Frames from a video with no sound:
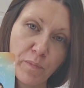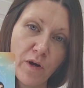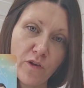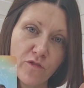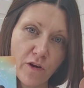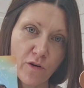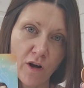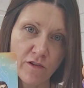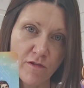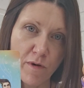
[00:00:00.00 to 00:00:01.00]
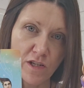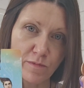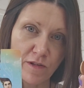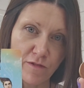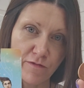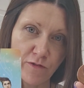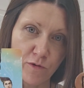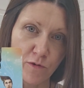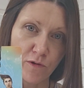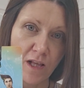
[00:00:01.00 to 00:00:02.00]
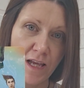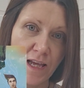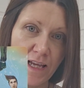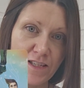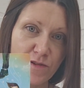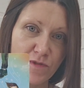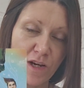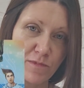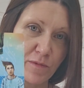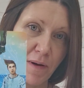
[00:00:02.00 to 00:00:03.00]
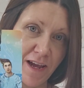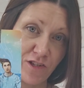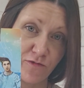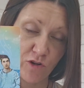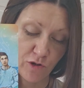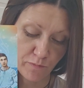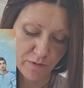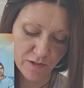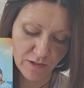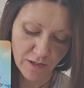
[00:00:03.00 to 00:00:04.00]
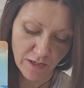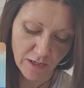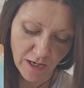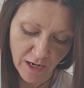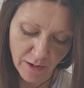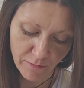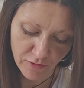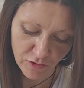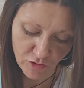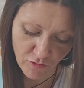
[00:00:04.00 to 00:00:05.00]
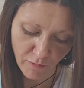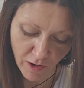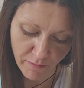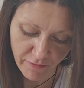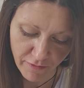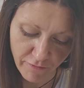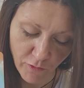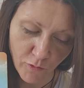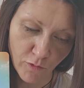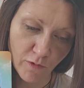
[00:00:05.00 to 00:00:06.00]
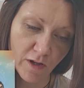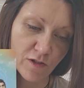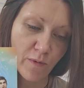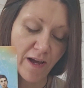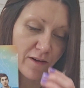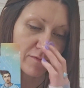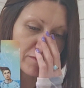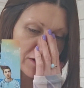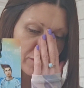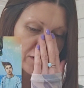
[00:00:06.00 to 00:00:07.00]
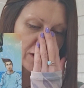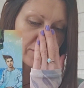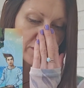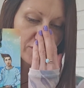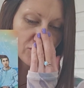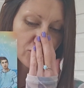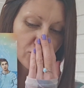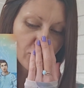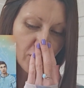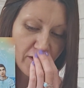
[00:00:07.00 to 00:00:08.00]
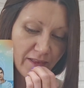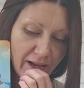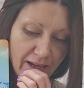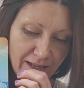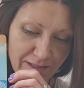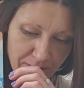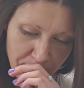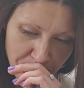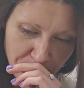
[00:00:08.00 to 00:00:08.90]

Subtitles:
Perthrow kind of reminds me of the Fool, and sometimes the Page of Cups does remind me of the Fool as well. Sometimes I'm not sure why that is.